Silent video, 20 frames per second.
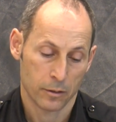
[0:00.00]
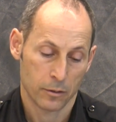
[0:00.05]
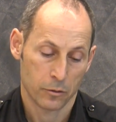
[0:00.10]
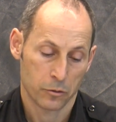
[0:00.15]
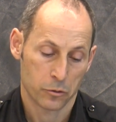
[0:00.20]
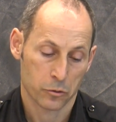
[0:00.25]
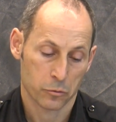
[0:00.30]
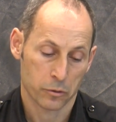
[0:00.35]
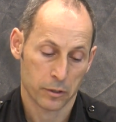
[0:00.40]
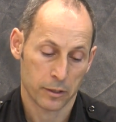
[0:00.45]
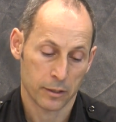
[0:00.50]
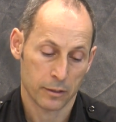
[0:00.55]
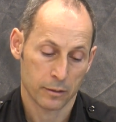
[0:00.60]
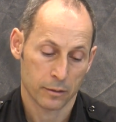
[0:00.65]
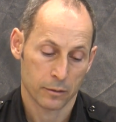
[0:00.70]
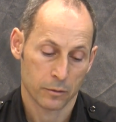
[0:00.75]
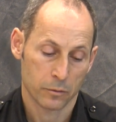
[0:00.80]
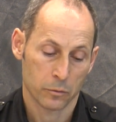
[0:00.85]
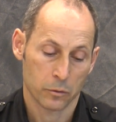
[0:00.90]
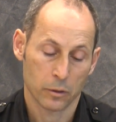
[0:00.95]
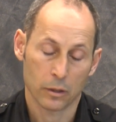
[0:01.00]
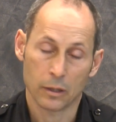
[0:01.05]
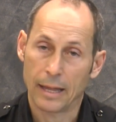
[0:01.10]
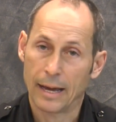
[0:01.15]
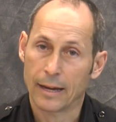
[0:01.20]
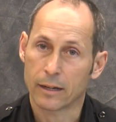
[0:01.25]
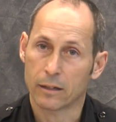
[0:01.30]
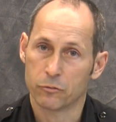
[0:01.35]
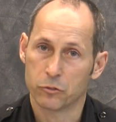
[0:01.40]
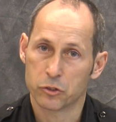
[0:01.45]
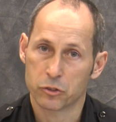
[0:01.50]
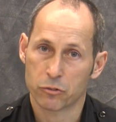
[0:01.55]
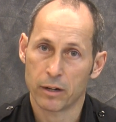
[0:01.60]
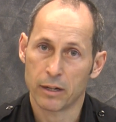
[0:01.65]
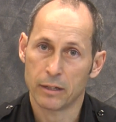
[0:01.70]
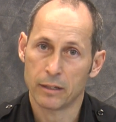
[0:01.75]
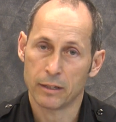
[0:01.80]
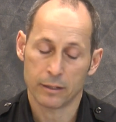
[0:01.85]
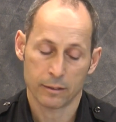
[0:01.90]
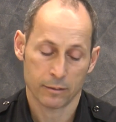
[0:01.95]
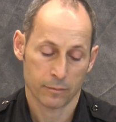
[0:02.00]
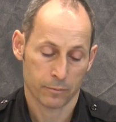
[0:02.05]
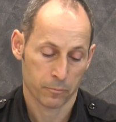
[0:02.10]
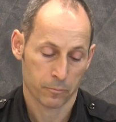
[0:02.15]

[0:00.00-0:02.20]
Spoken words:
3, lack of training.